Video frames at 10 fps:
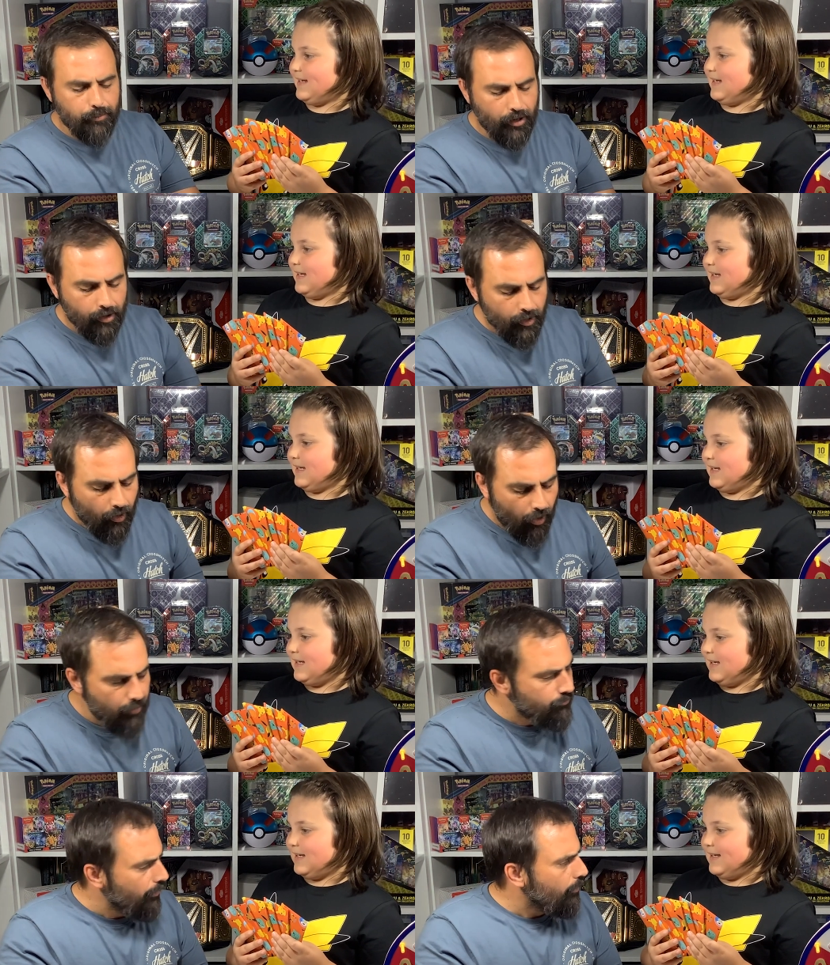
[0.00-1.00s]
Speaker 1: but
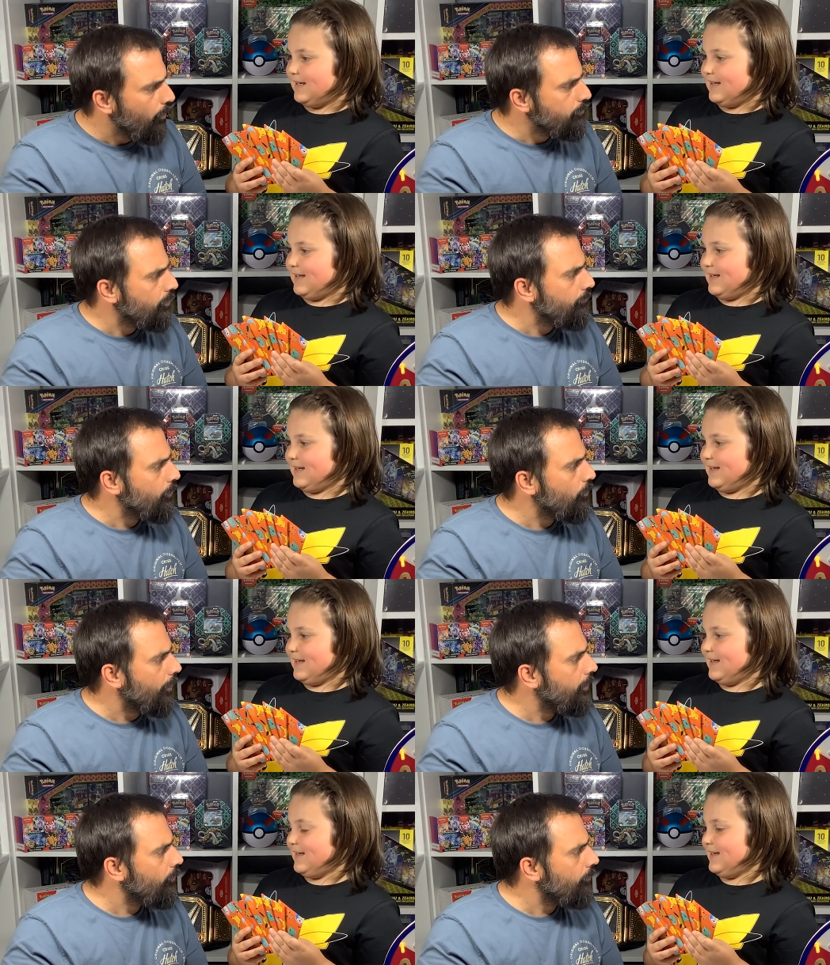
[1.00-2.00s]
I think I'm going to feel
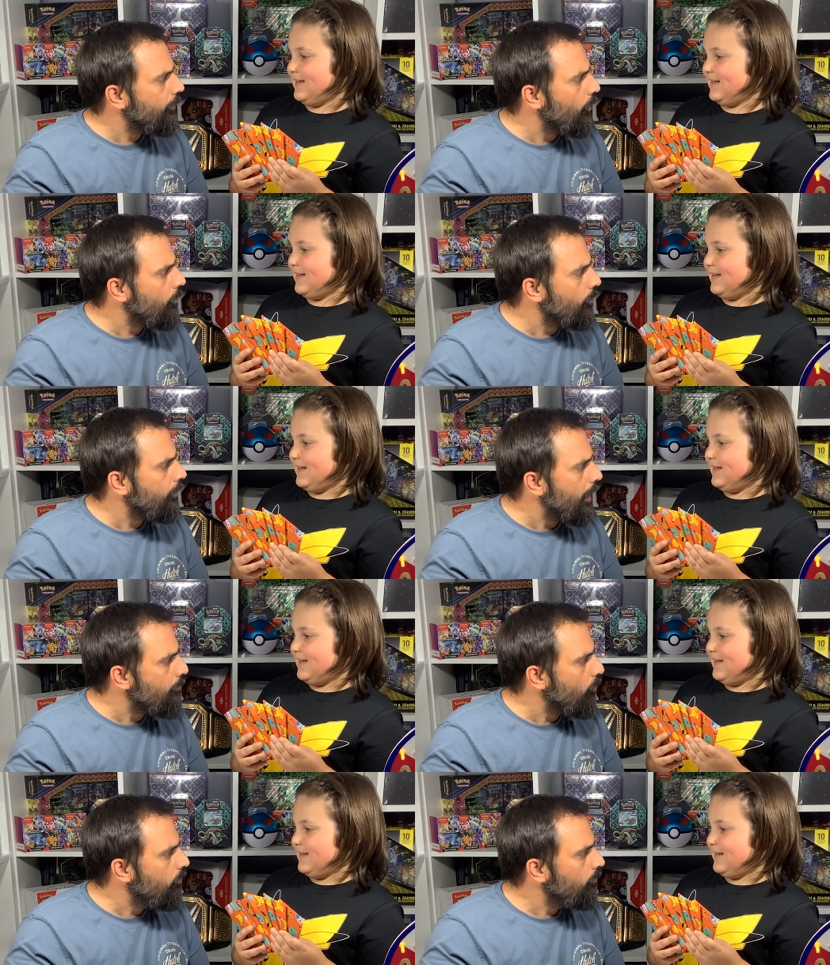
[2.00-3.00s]
lucky, and I think I'm going to
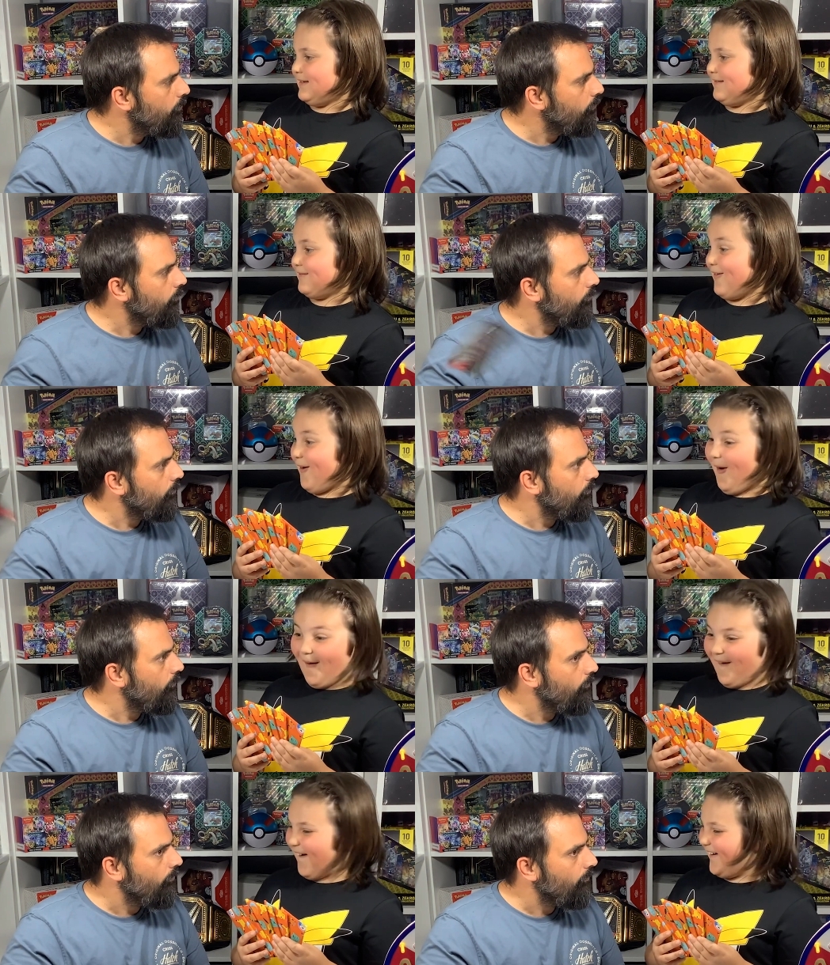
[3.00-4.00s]
gamble.
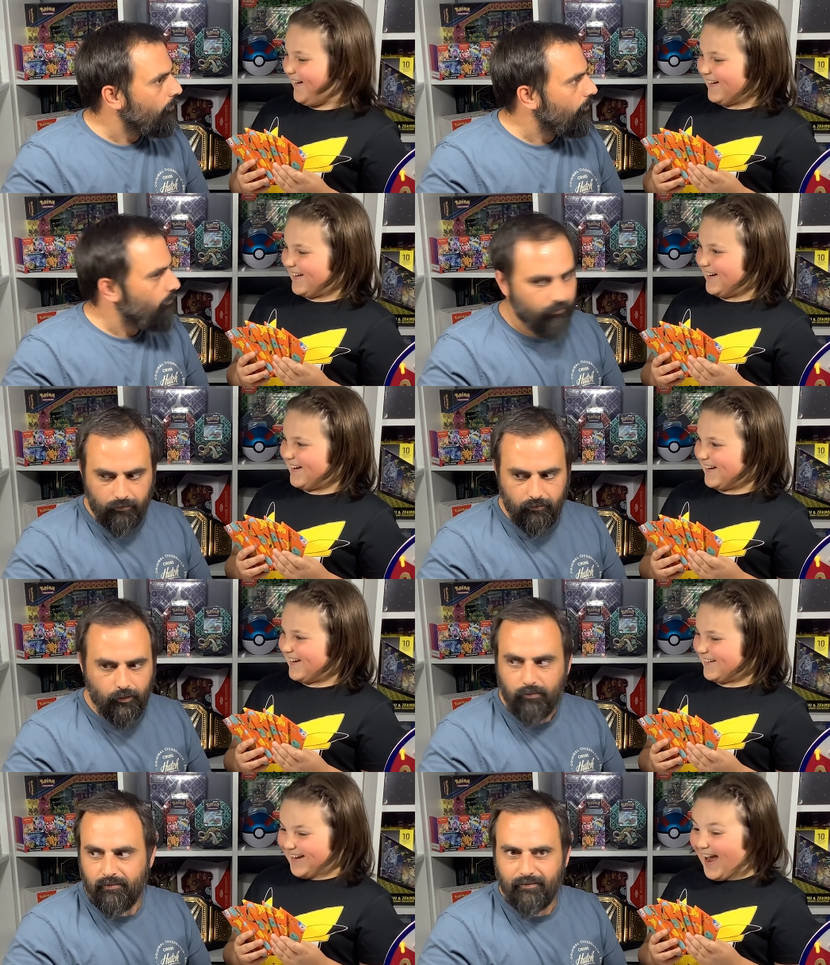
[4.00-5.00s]
Oh.
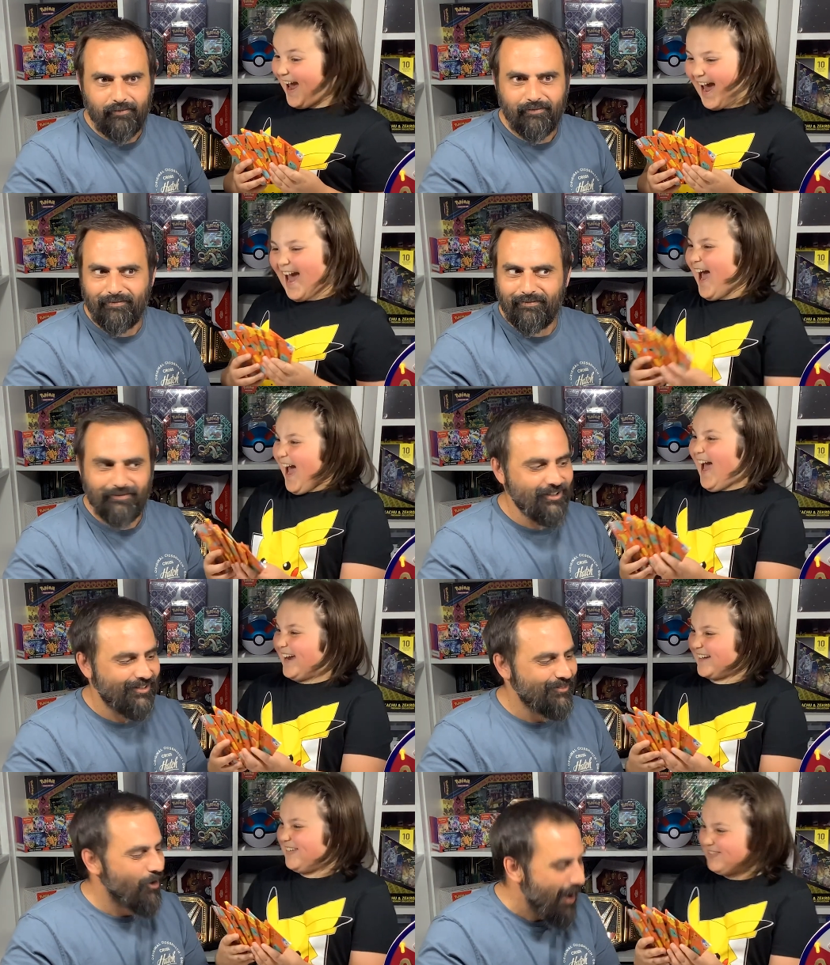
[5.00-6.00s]
Whoop. Yeah!
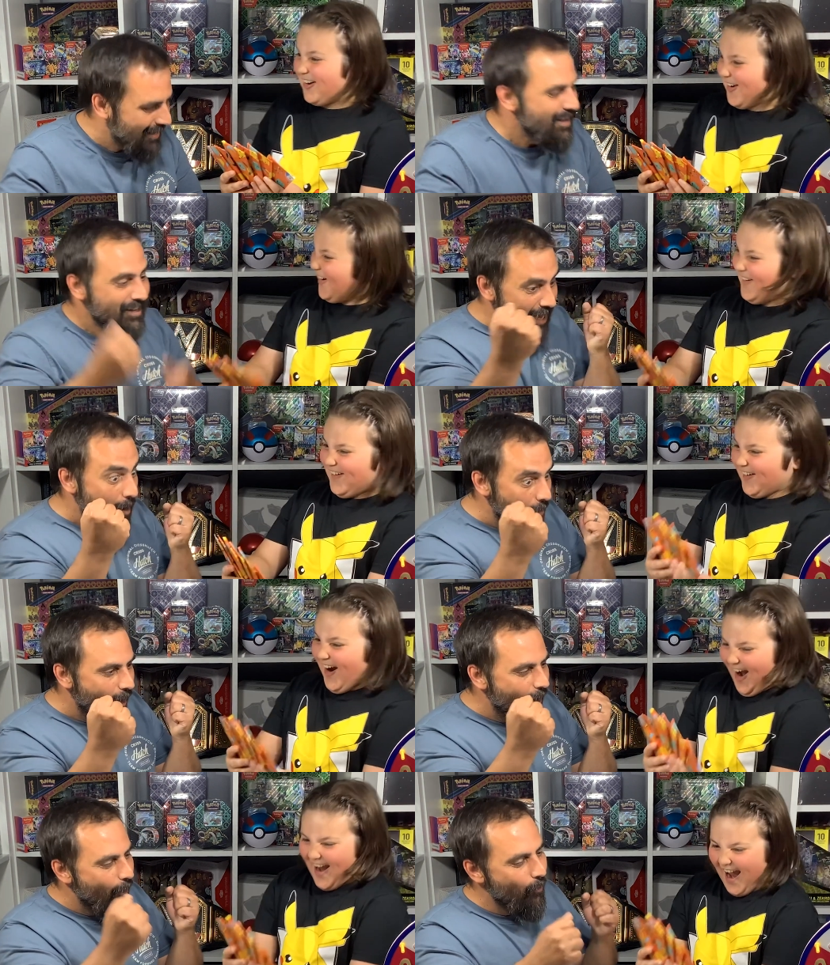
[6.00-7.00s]
Double!
Speaker 2: Right,
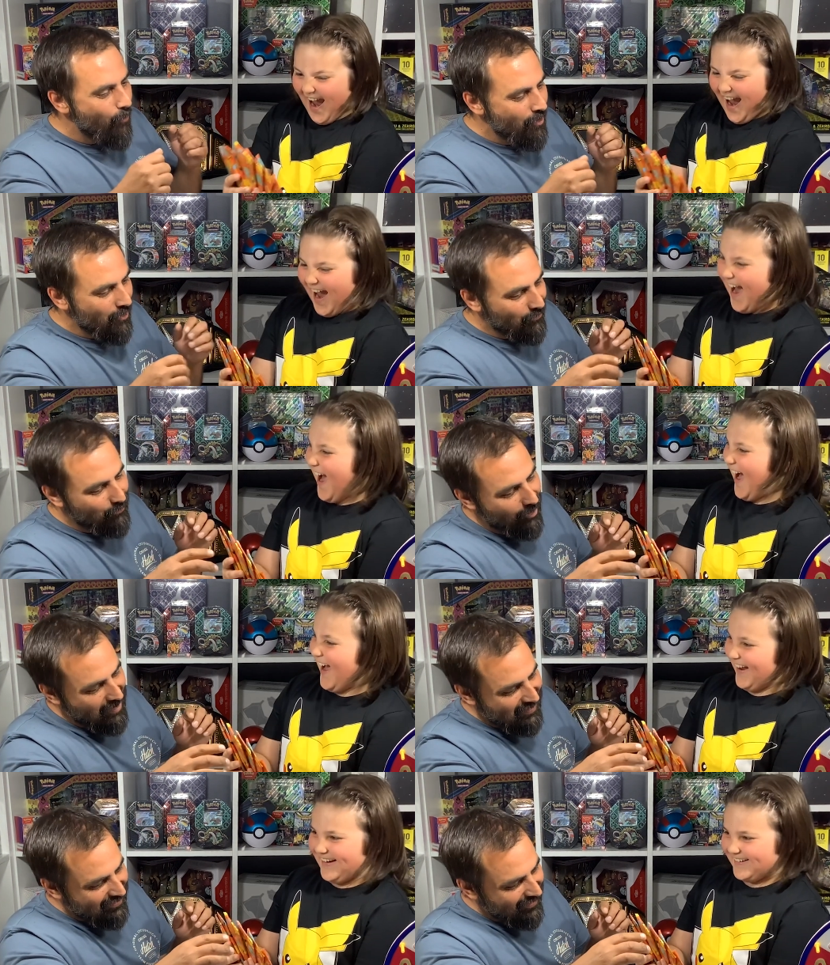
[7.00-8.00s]
double! Yeah!
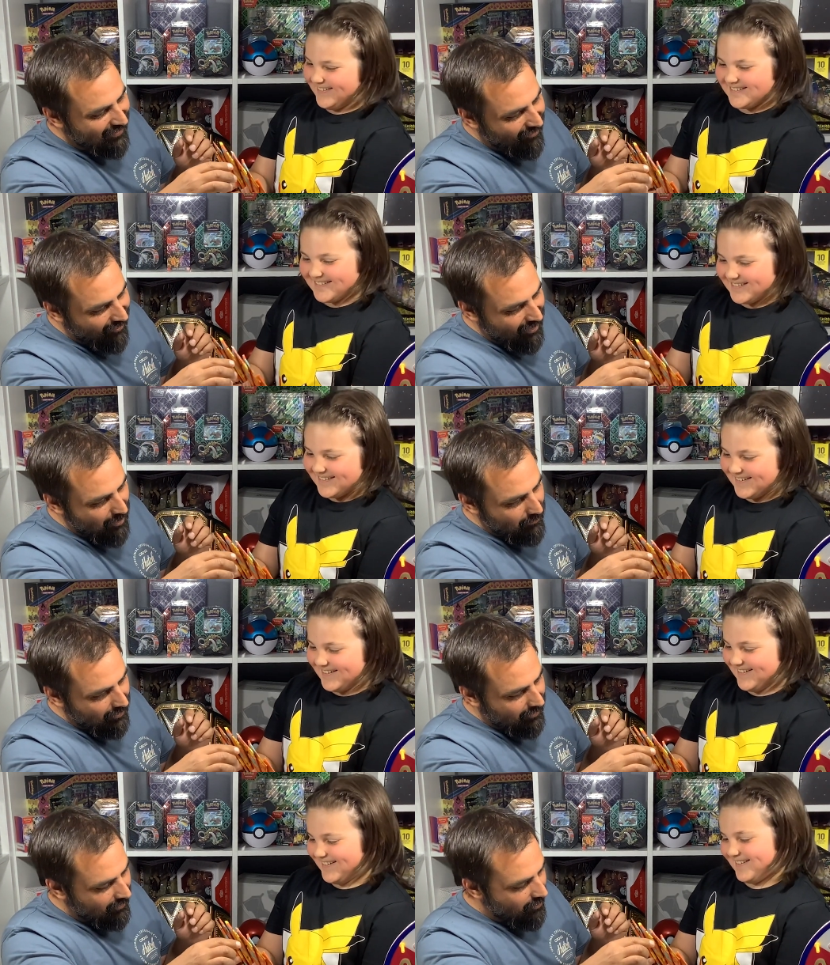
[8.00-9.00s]
Speaker 1: Right, I'm
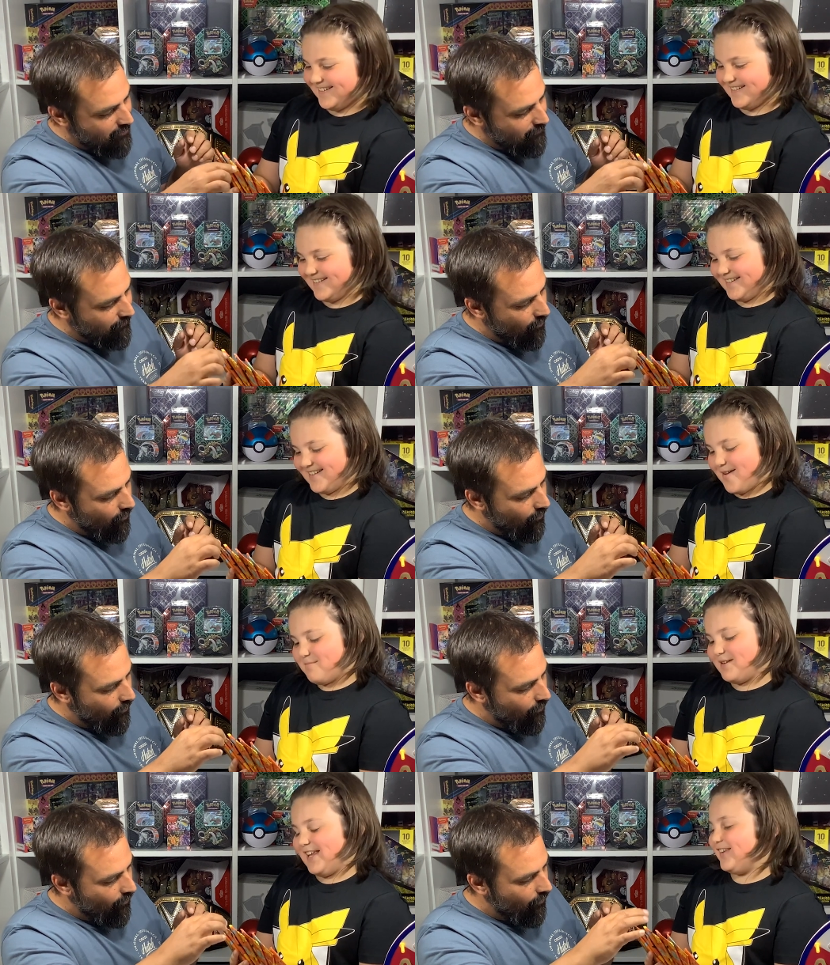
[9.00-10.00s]
gonna go
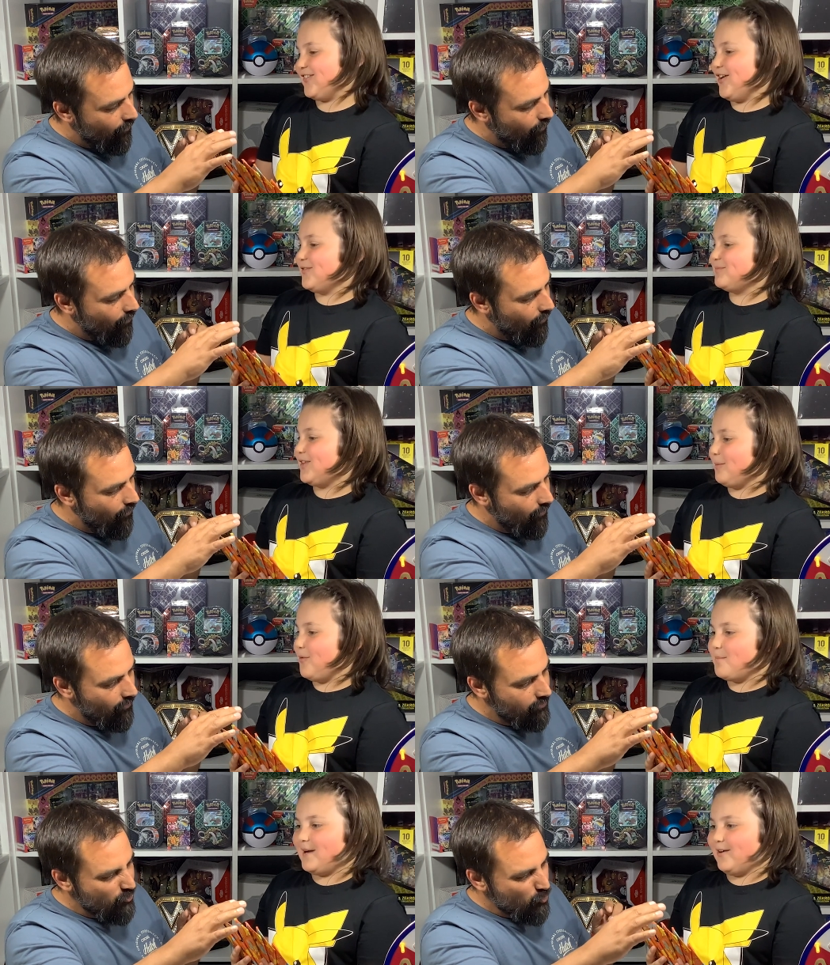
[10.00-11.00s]
for.
Speaker 2: Please no
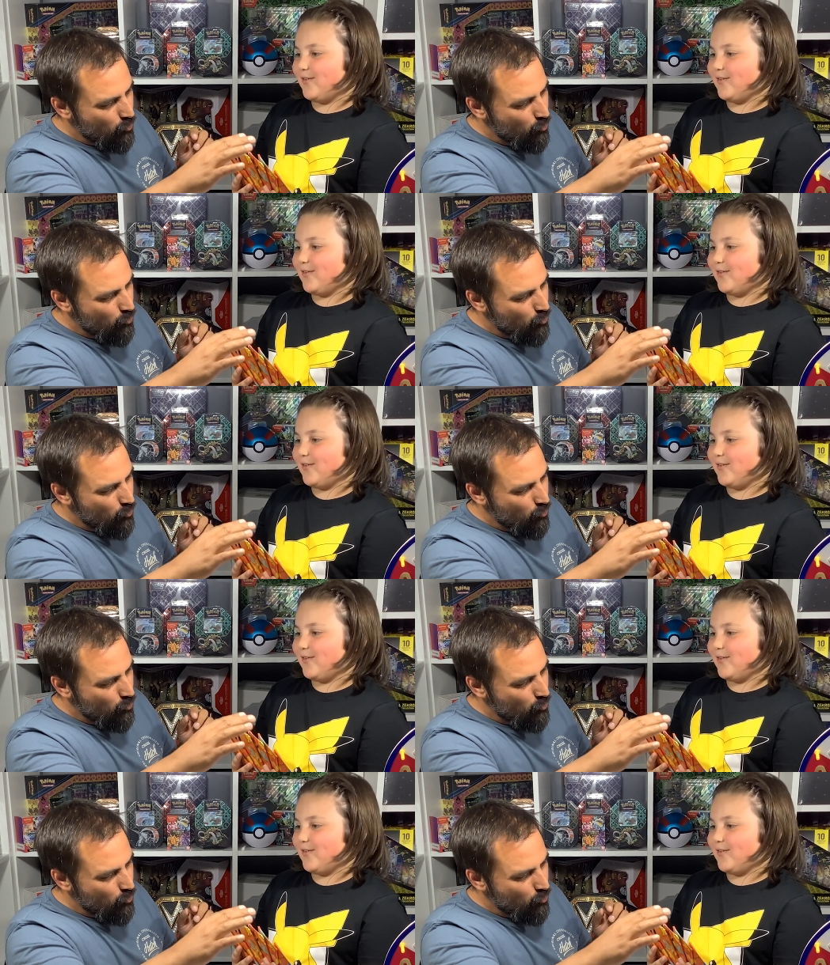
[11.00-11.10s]
double battle